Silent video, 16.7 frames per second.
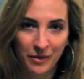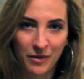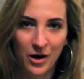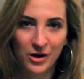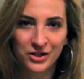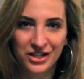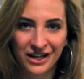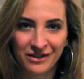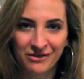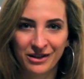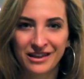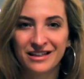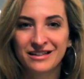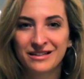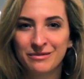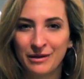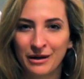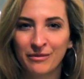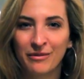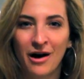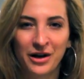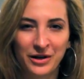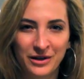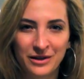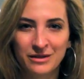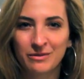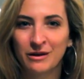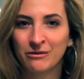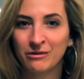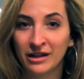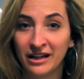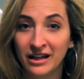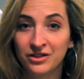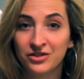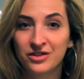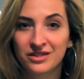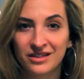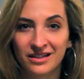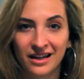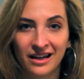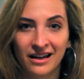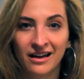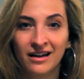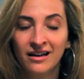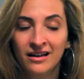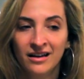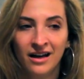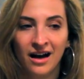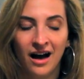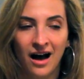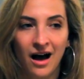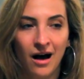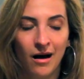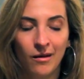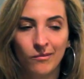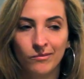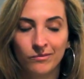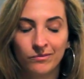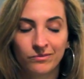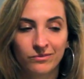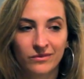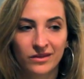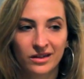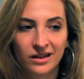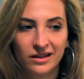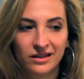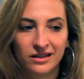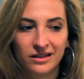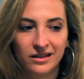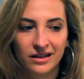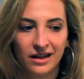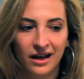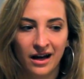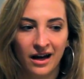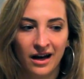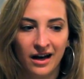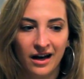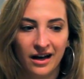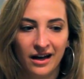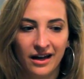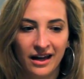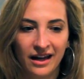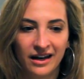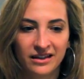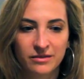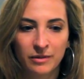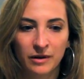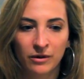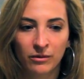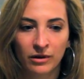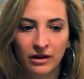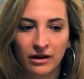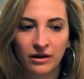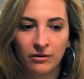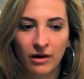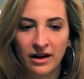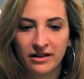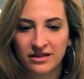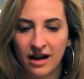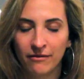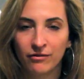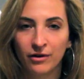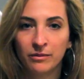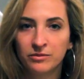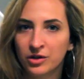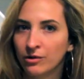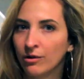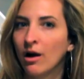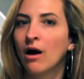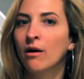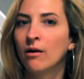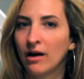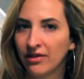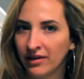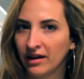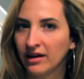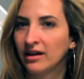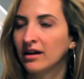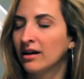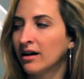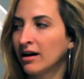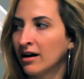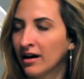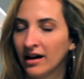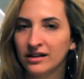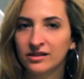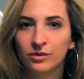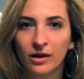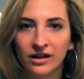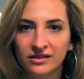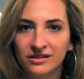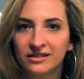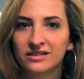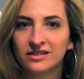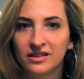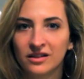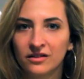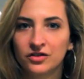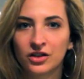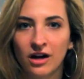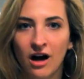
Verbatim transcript: promotion with his beer bottle, has been really interesting. Um, uh, and it's been a really great time for him to grow, I think, here as well as in the city of